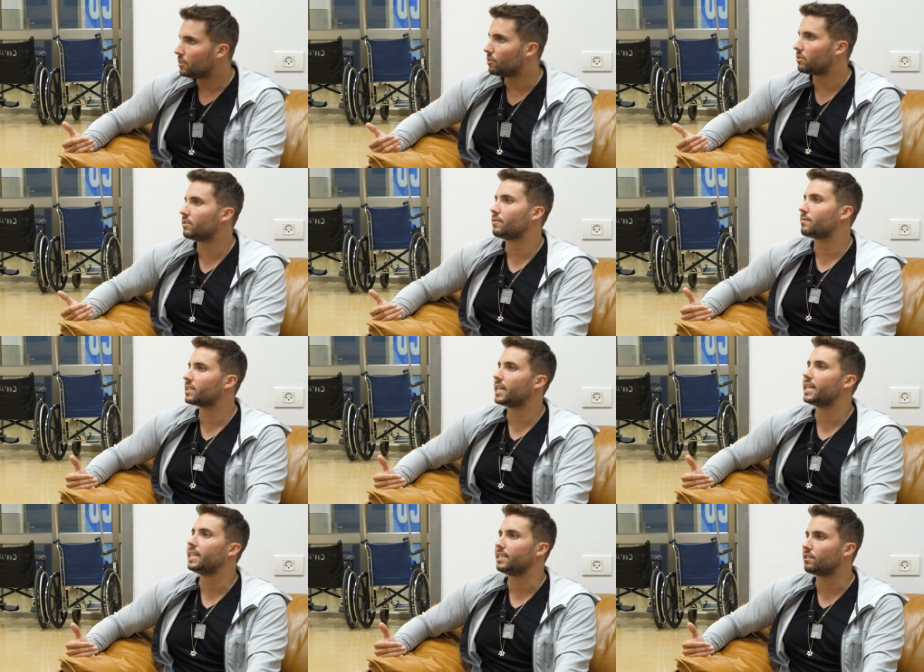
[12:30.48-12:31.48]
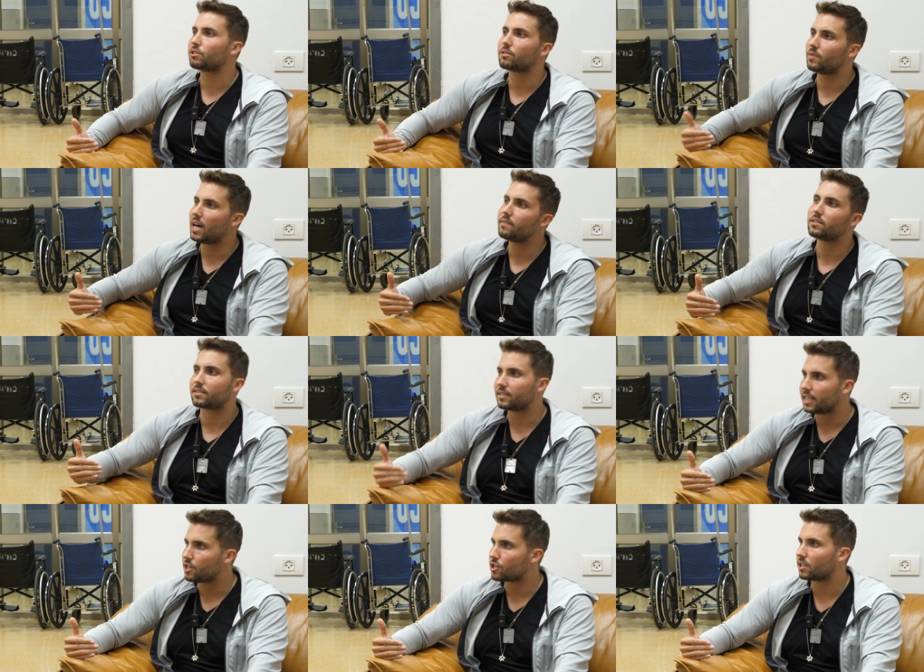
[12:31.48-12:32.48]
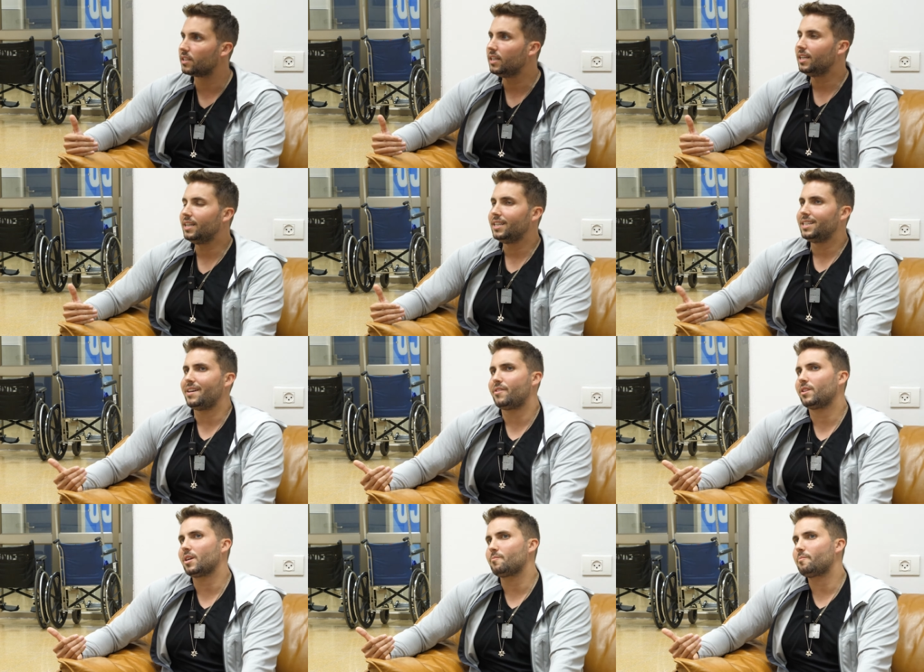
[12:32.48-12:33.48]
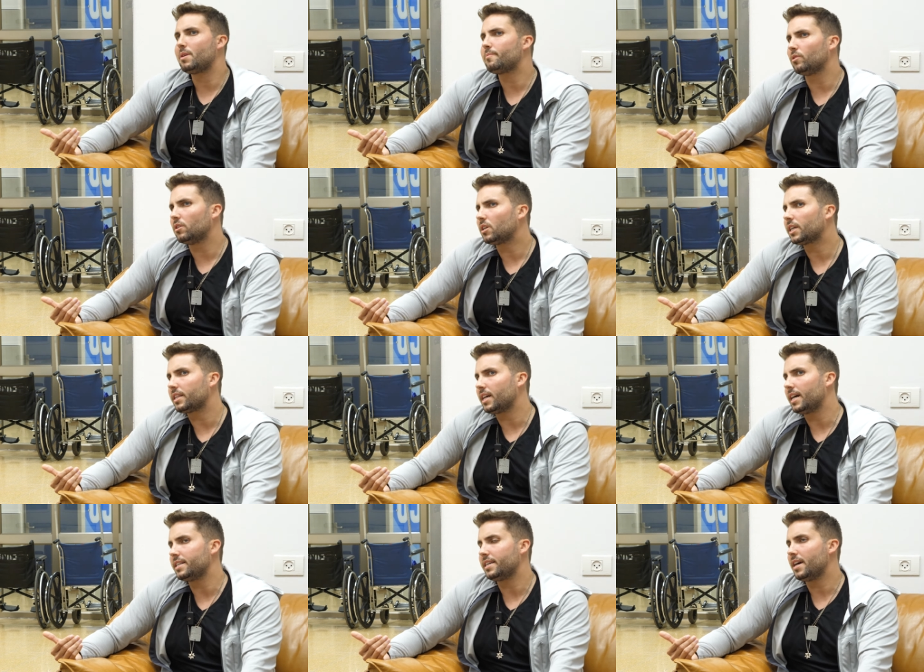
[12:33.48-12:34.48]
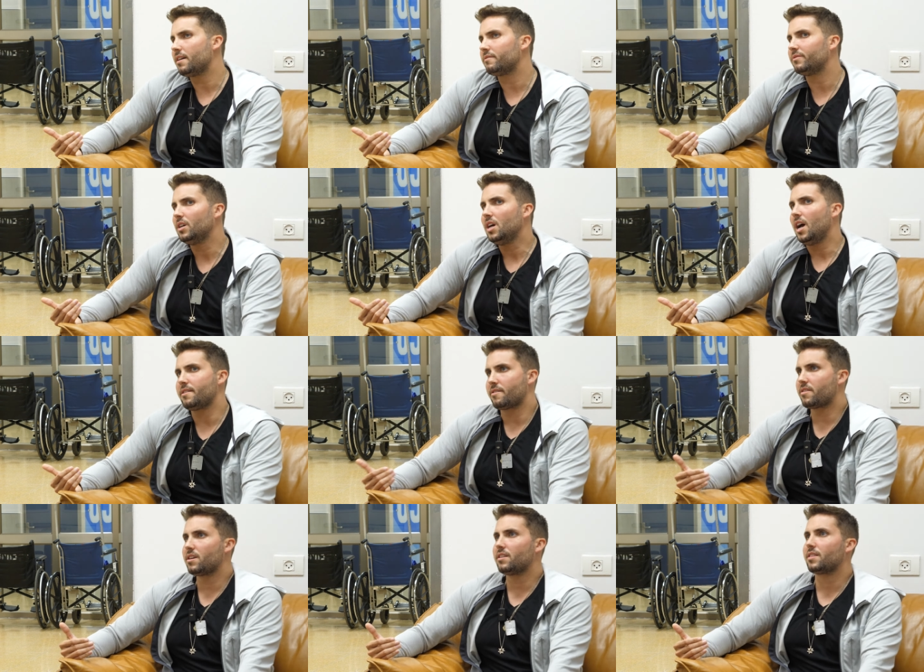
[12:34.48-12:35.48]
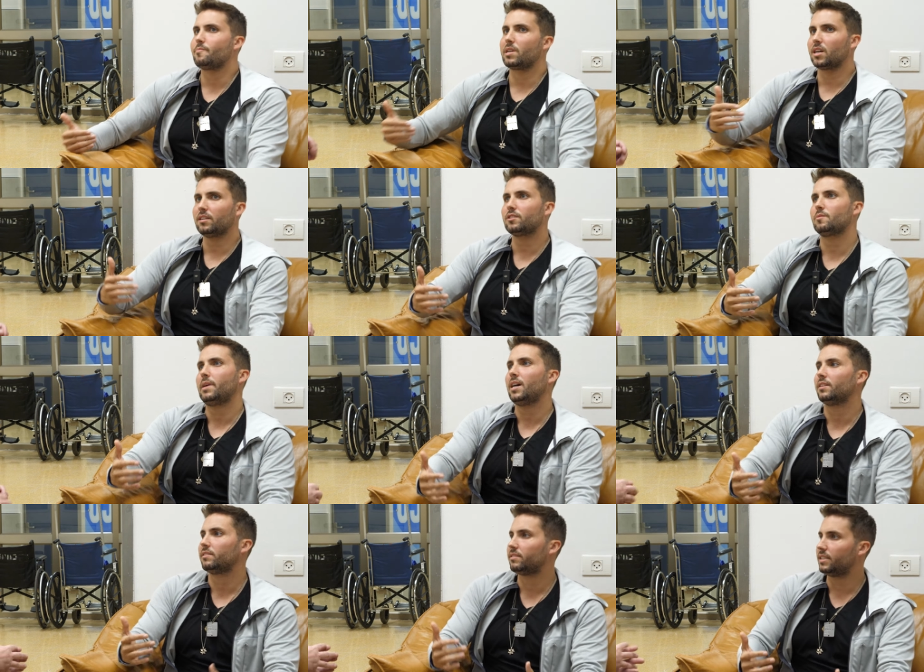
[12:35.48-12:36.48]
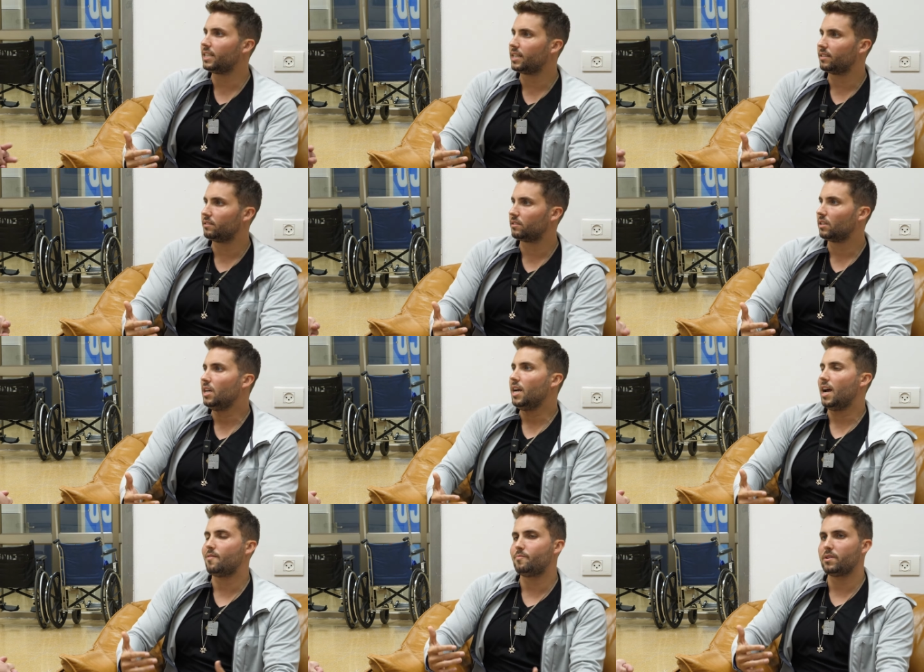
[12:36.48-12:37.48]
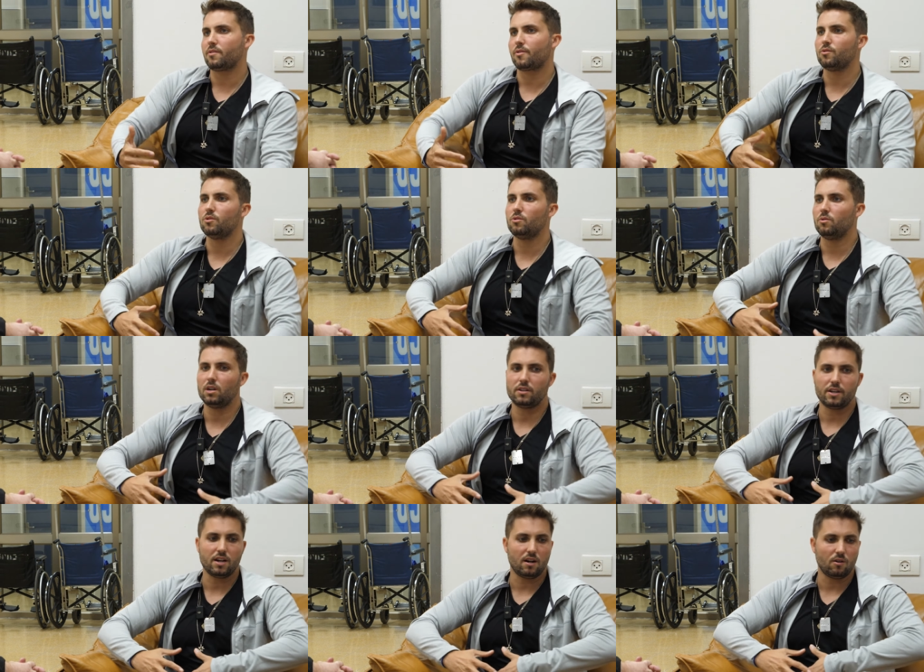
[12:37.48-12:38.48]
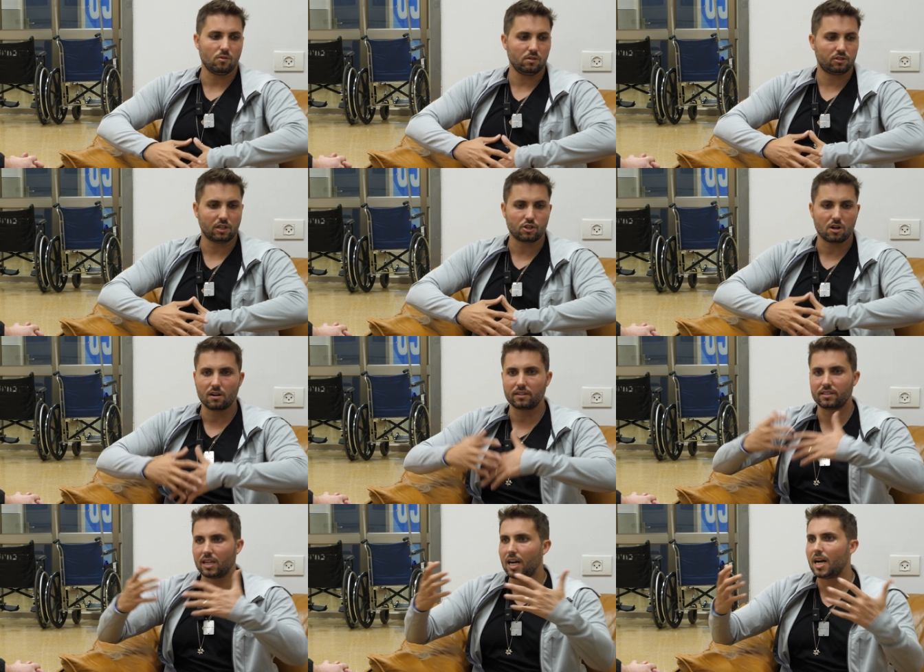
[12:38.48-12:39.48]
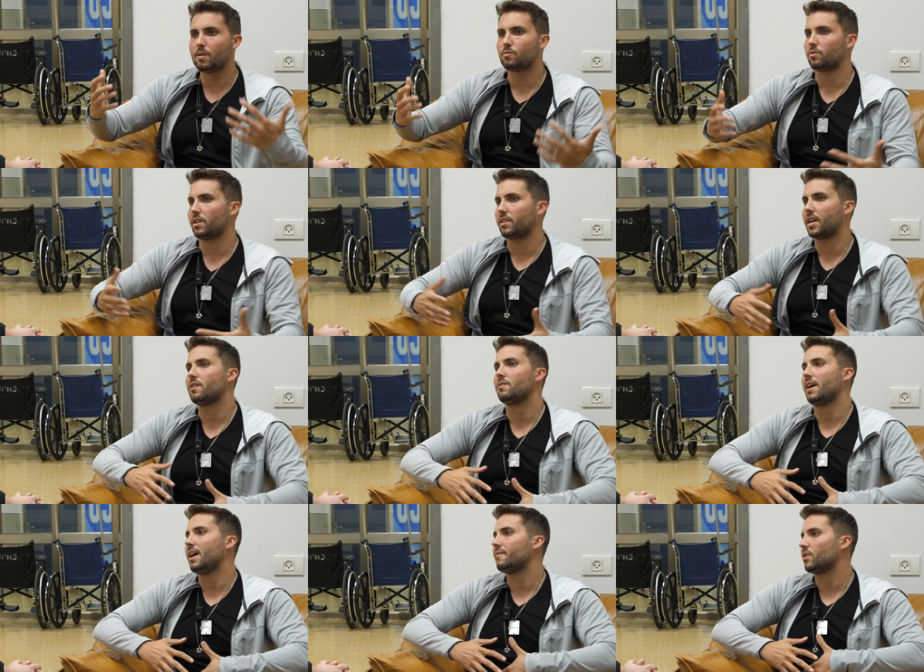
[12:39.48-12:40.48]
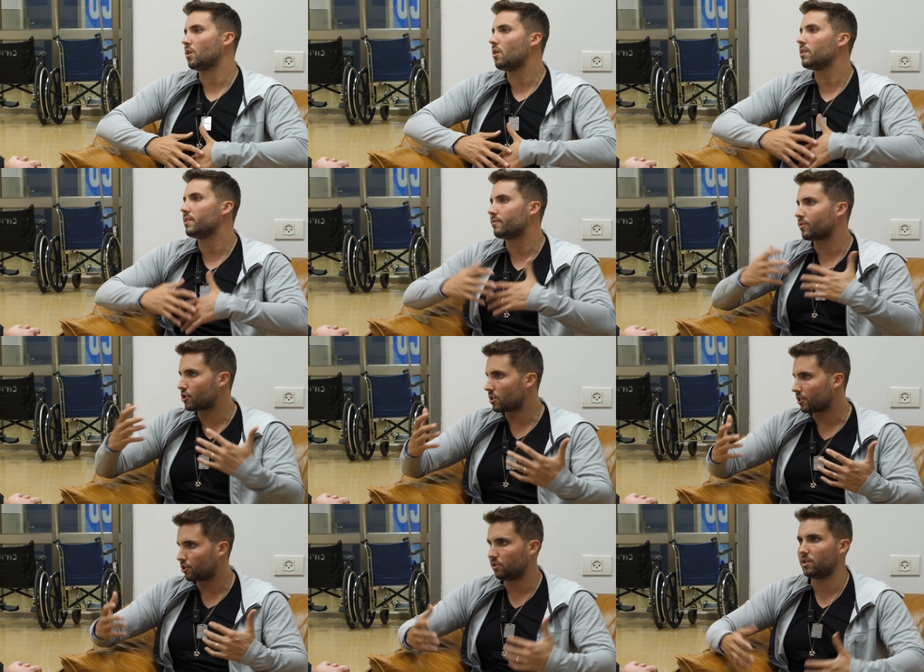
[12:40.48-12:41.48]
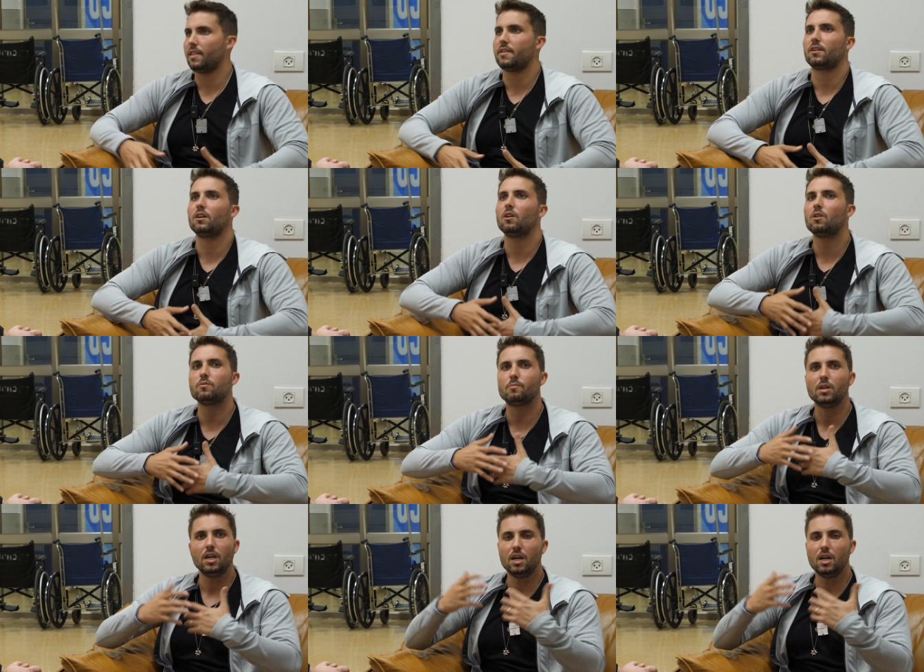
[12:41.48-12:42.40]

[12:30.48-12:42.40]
Do you see what I'm saying? It's a survivalist nation. I think that people look at the IDF and think that because the Palestinians have been through, you know, such hard times or that they don't have their own infrastructure and their own